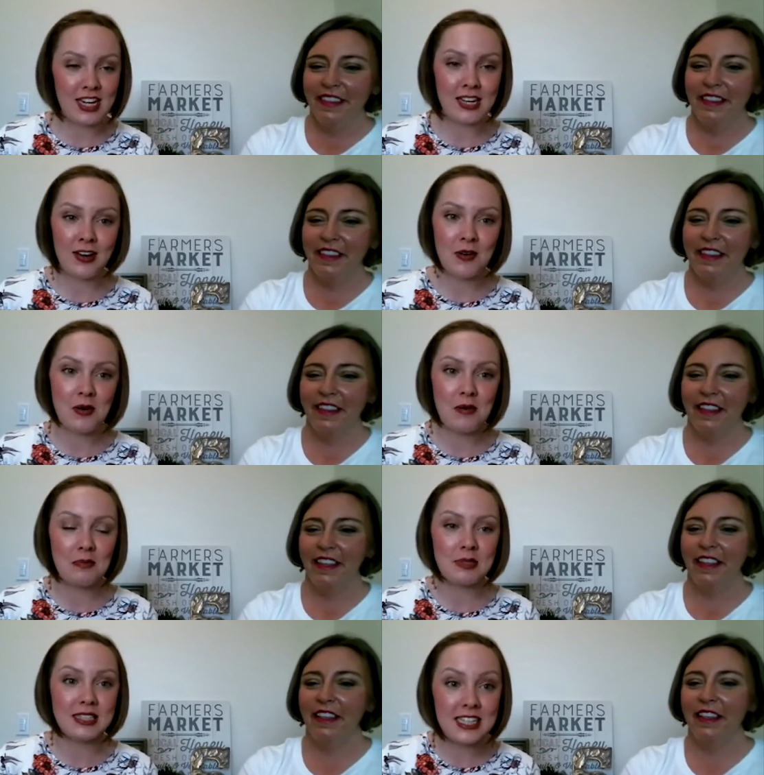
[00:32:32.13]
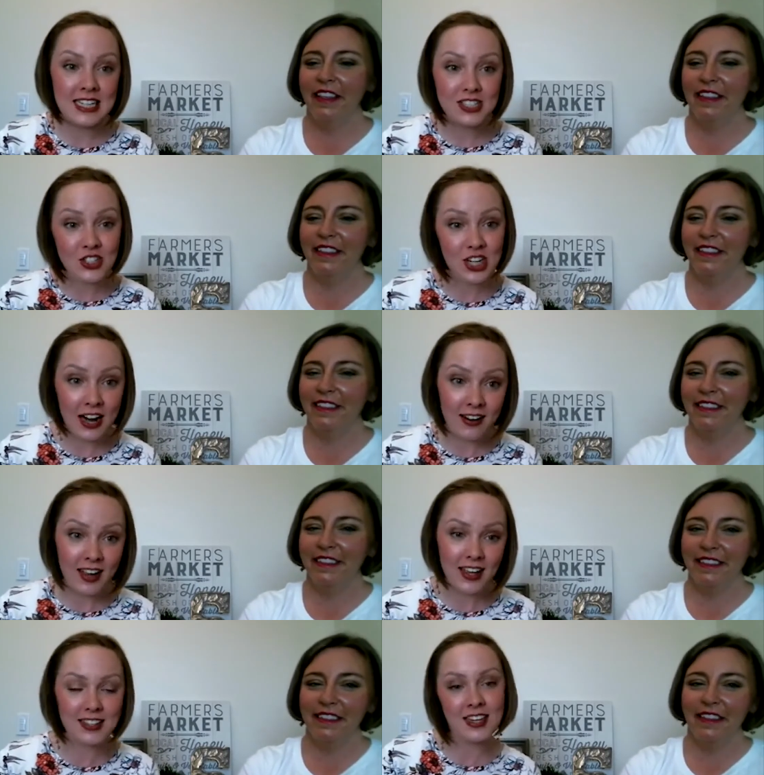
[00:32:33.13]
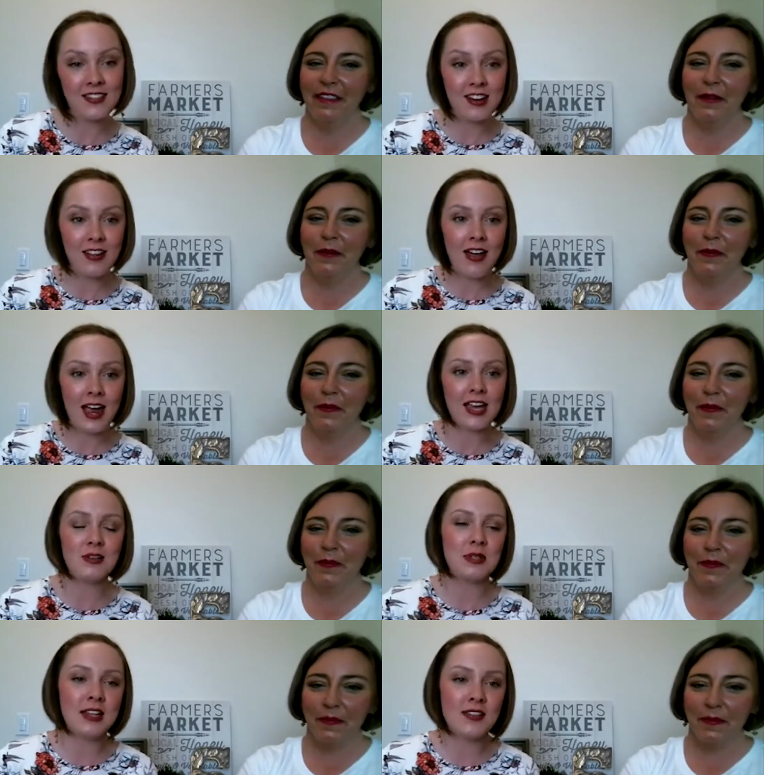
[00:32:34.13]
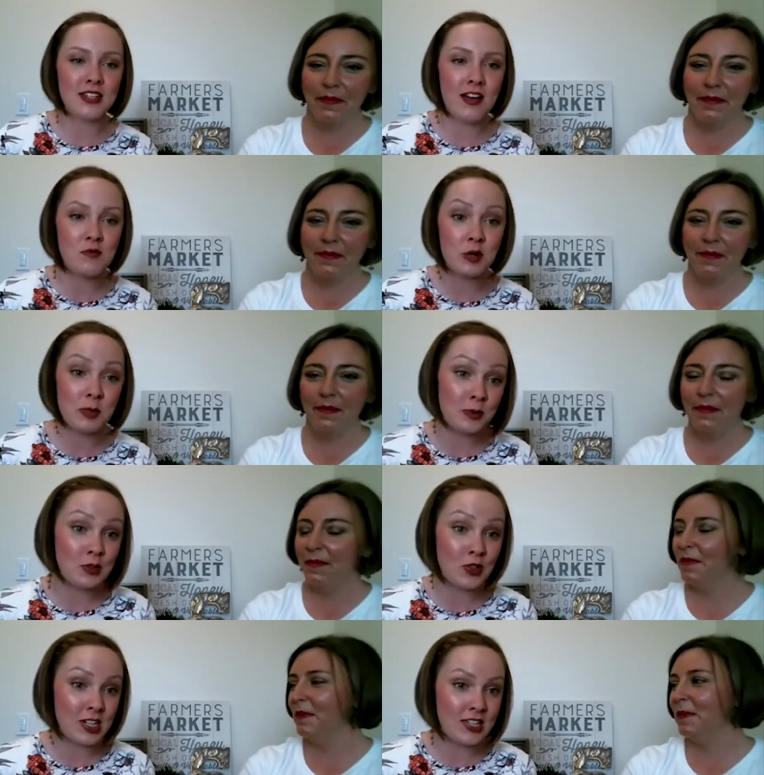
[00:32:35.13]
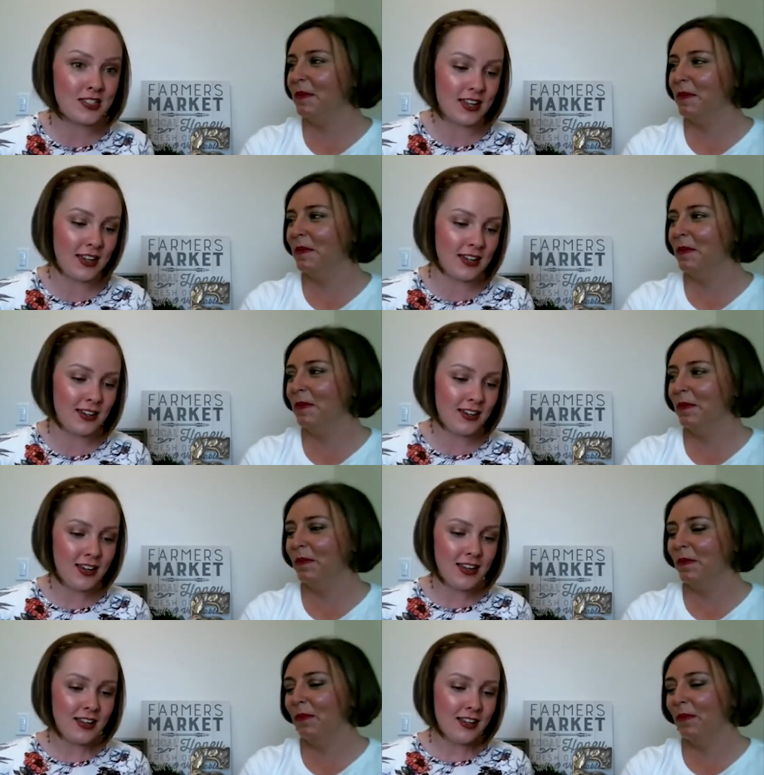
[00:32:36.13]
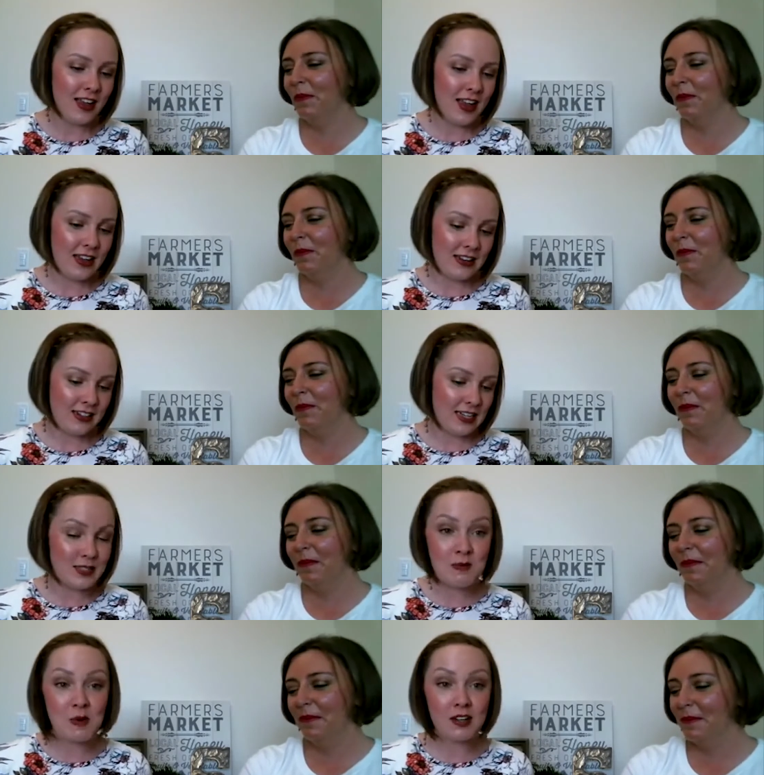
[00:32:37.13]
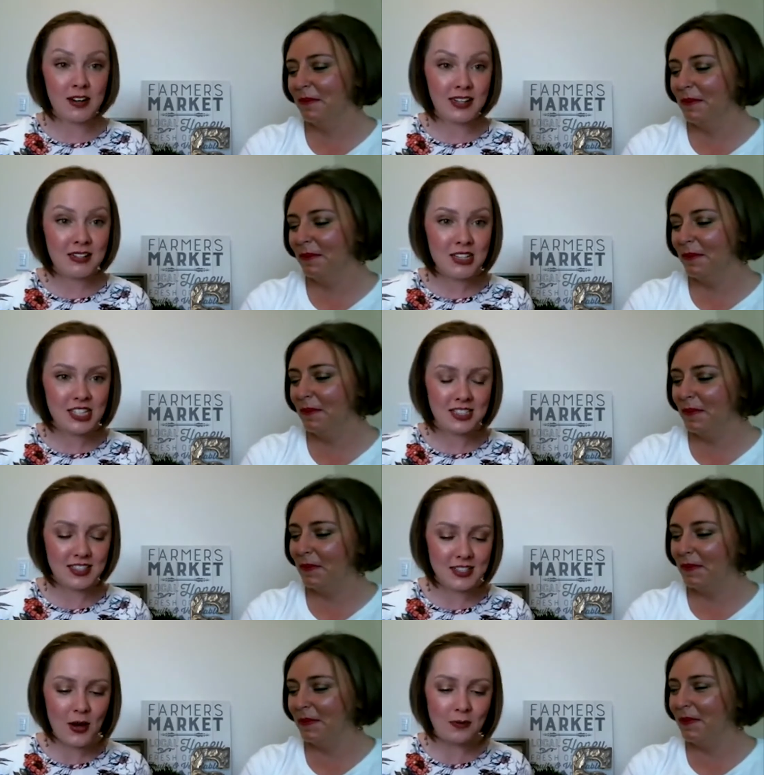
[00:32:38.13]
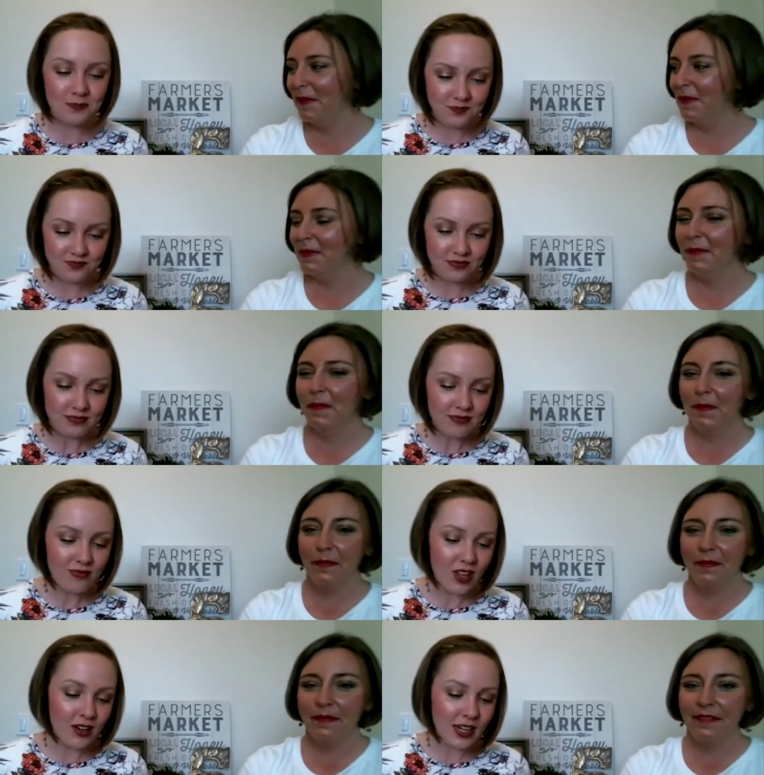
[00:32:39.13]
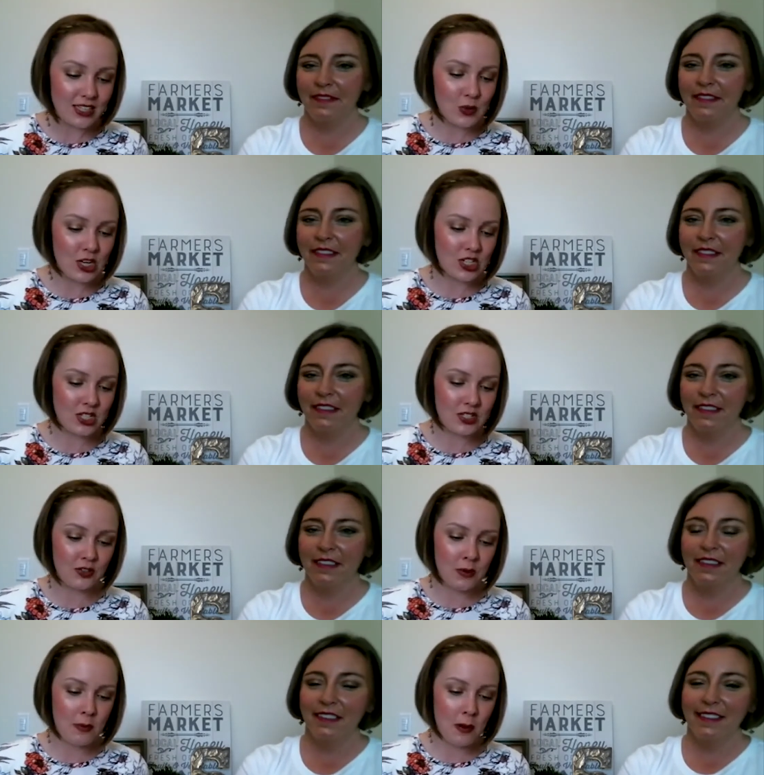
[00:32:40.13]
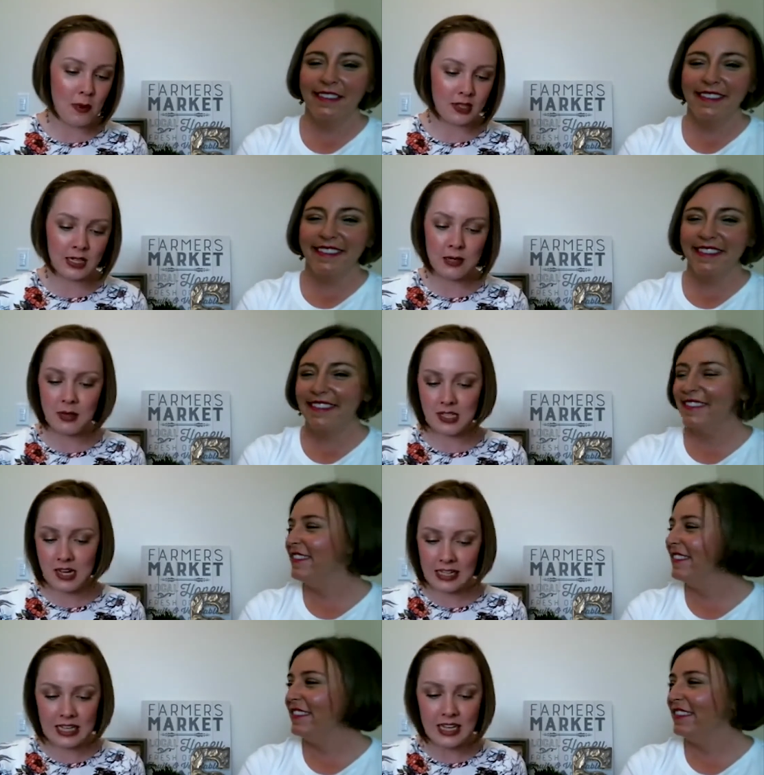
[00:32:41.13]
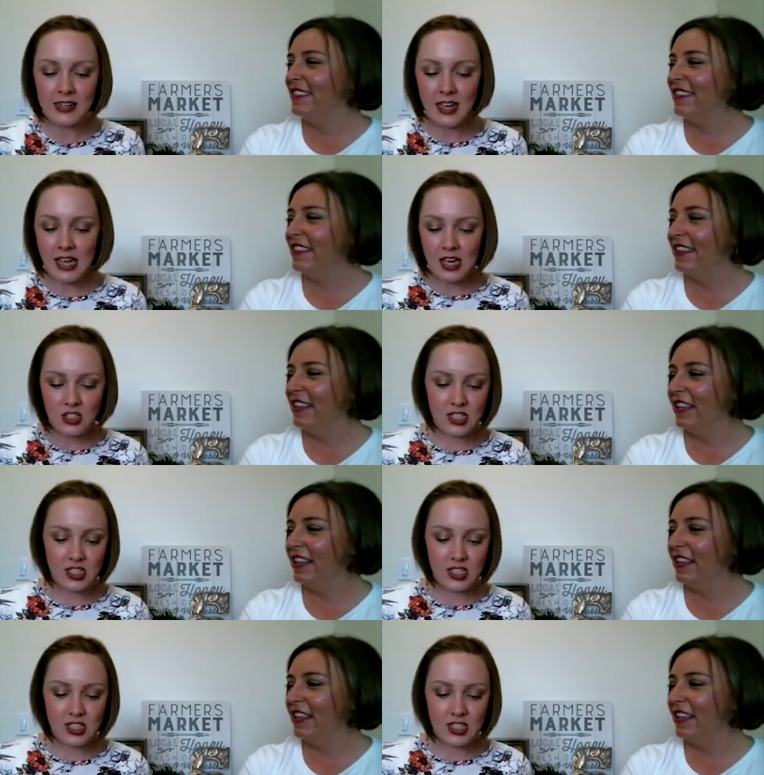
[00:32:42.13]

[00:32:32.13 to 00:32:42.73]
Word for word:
Speaker 1: this video, please share it. Give it a like. We'd love to have more people join us and get some more gardening questions. So our next question is from Marlene Miyazaki.